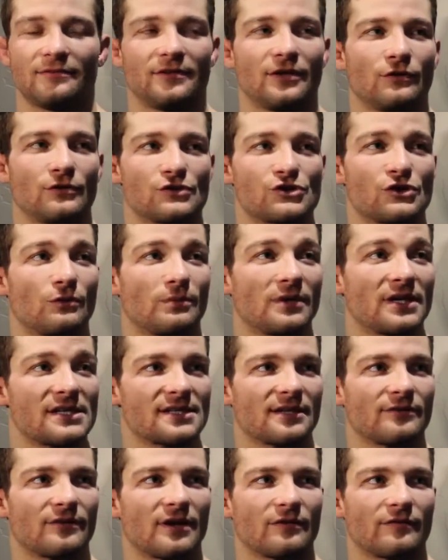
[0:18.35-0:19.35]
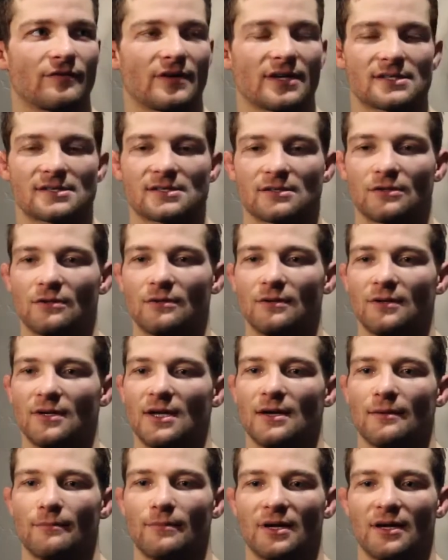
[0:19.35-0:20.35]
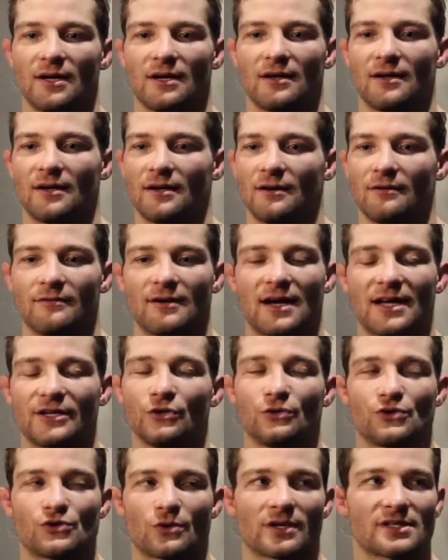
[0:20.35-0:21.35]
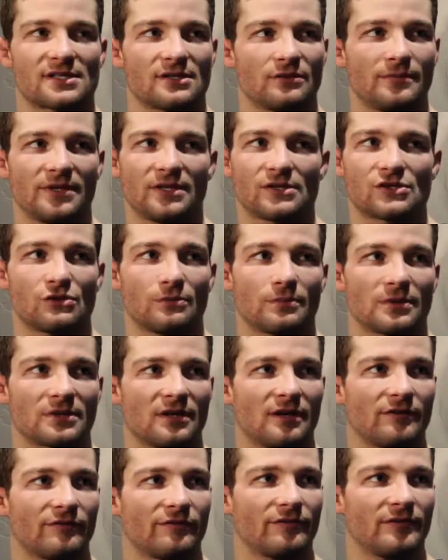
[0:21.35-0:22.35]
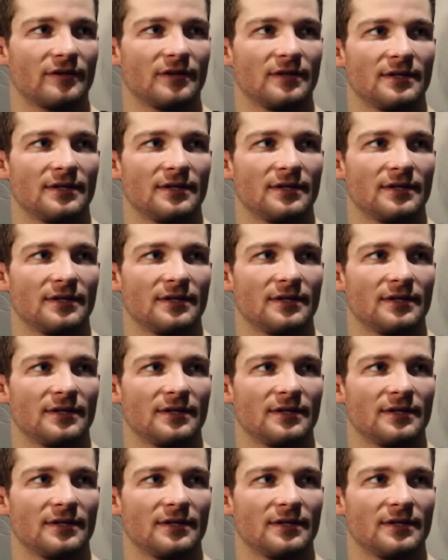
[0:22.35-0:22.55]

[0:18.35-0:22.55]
you know, there's no place I'd rather fight. But I knew Jorgensen would be a super tough